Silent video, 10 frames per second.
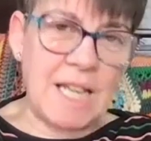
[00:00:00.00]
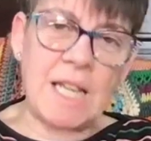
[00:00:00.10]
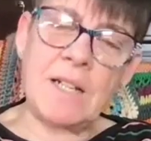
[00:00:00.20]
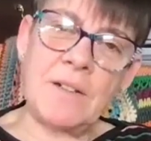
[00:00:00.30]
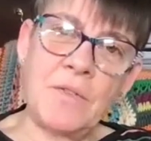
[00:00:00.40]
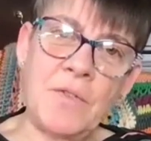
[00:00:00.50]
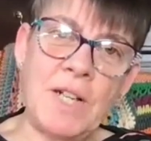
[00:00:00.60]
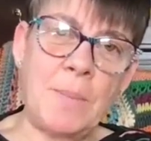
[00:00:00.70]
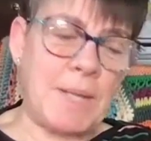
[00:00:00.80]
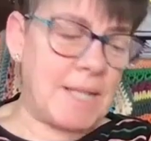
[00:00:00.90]
In
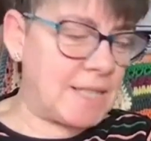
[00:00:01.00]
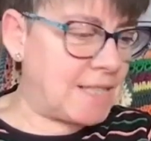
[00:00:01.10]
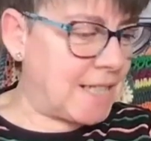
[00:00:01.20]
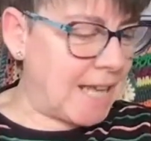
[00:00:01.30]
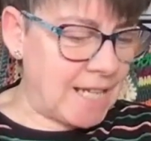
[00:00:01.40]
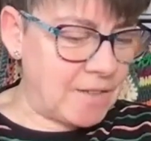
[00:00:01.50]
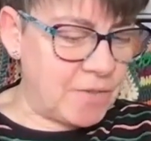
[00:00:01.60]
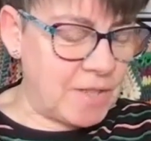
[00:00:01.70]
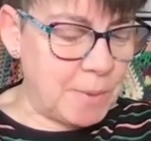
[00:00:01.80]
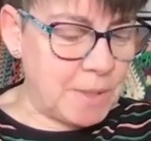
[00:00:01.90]
Philippians, again,
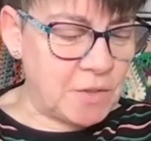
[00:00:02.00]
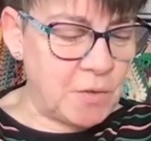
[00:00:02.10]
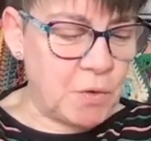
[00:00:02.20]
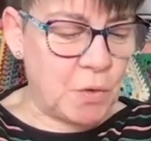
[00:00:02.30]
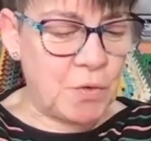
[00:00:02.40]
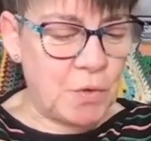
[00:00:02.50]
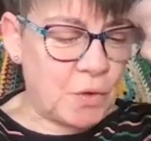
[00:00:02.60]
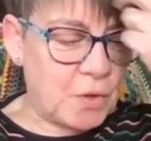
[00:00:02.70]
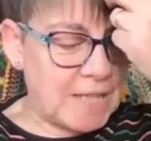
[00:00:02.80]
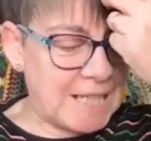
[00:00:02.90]
Philippians
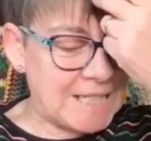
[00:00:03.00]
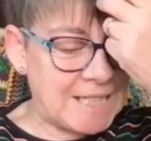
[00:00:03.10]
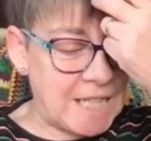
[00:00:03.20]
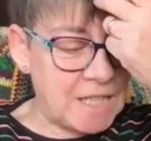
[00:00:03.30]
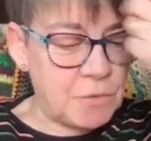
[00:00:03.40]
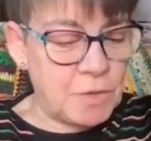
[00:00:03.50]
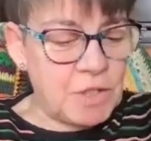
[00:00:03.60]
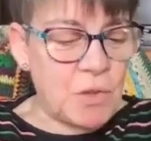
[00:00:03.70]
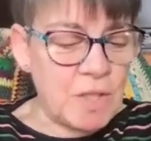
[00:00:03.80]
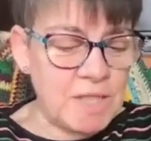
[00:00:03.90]
4:4, it says,
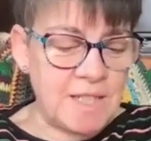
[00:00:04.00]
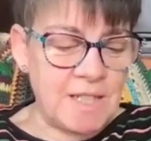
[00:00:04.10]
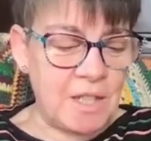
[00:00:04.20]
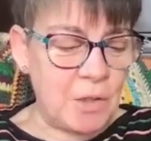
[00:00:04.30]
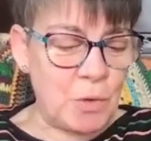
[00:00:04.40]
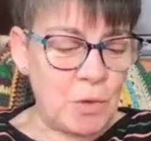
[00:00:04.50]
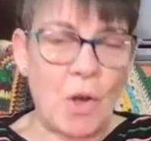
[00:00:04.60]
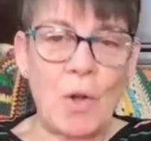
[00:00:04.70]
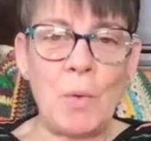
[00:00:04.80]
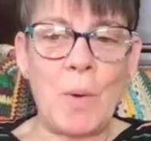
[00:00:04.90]
rejoice in the Lord
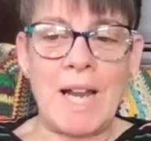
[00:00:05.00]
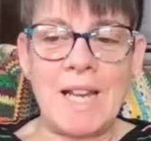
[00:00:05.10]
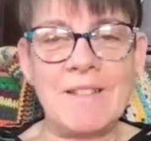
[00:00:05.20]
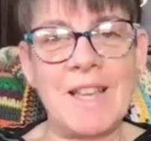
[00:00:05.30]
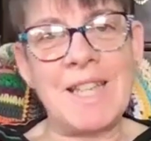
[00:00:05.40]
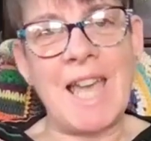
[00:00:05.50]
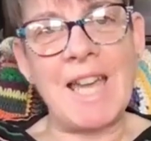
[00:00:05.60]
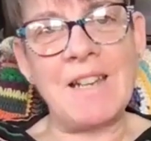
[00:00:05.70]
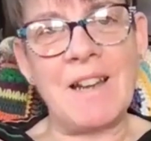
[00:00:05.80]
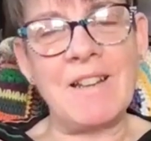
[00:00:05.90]
always.
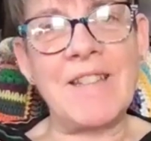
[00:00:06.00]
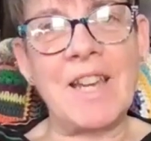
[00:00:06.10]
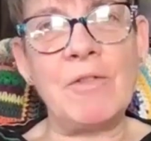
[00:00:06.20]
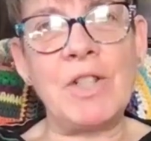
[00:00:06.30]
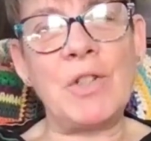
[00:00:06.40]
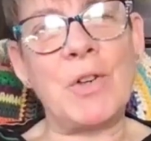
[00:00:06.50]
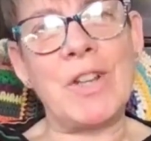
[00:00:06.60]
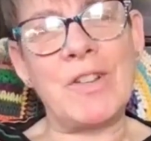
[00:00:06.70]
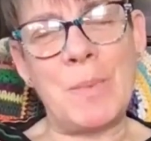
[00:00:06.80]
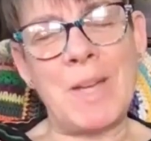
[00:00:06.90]
Again, I say
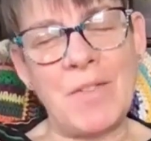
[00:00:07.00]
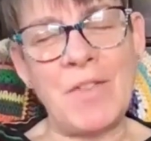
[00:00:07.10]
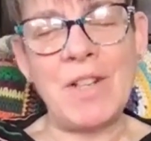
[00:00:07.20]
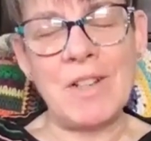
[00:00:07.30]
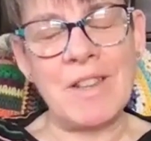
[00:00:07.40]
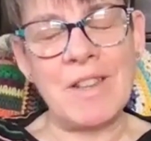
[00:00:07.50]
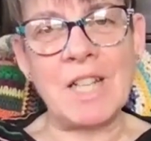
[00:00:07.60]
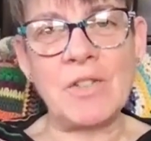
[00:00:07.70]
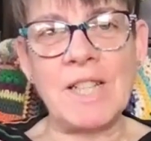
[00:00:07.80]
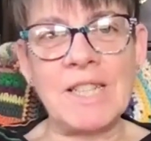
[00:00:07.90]
rejoice. But if you look at
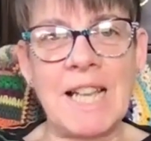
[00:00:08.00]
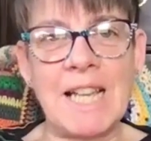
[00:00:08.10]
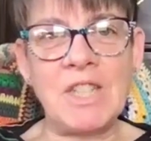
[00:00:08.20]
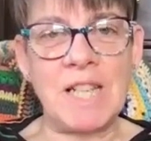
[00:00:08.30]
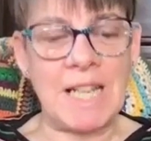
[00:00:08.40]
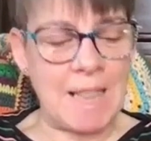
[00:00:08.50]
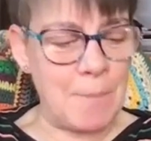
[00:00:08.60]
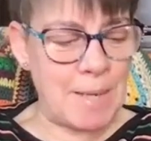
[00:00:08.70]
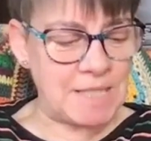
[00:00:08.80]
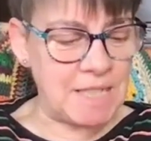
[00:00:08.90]
that translation in the
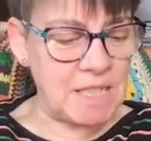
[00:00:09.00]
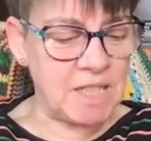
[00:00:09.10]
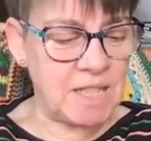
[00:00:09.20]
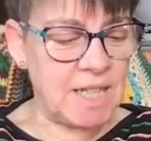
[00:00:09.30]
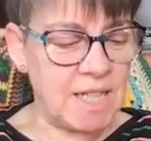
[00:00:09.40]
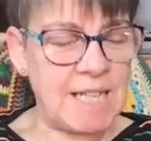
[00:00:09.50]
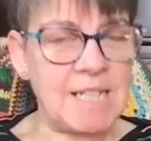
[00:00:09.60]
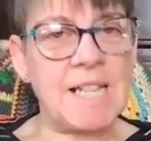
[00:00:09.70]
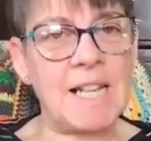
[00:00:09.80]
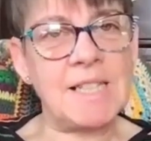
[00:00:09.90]
Message,
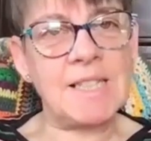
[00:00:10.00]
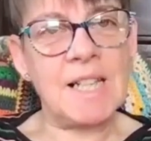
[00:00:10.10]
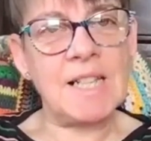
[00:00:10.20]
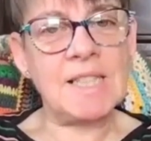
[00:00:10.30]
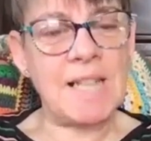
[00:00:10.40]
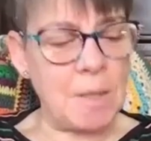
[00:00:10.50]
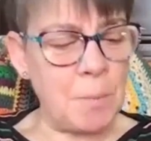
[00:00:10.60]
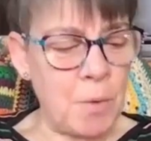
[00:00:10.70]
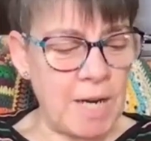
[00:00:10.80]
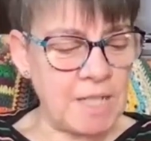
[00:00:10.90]
it says,
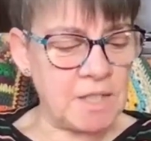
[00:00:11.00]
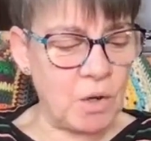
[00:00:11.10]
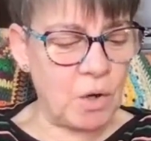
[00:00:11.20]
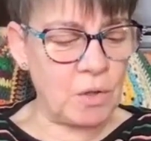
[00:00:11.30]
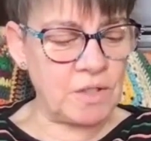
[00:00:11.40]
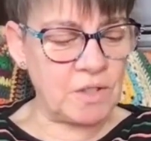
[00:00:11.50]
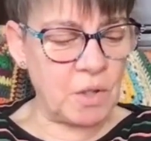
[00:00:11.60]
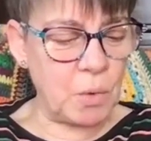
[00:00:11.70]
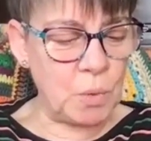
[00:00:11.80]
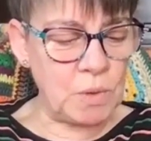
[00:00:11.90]
celebrate God
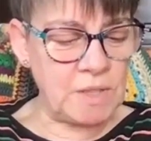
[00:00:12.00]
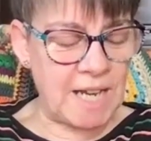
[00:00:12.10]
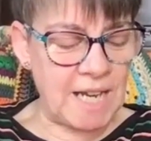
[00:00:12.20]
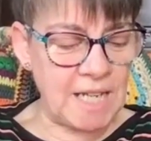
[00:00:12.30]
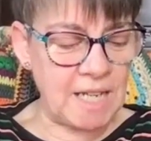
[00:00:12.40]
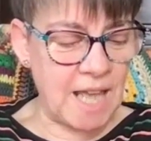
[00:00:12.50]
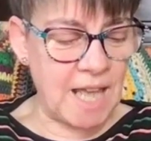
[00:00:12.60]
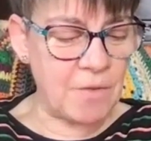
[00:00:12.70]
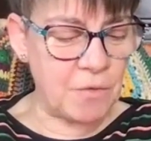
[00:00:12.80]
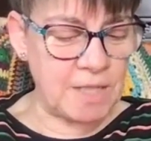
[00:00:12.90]
all day,
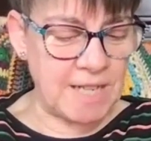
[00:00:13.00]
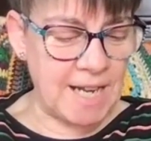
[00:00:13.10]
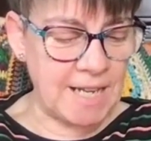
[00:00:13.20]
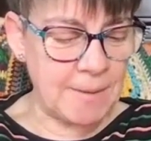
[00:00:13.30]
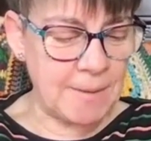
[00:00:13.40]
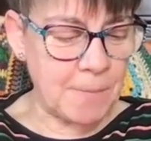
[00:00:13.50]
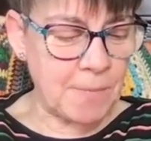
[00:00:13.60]
every day.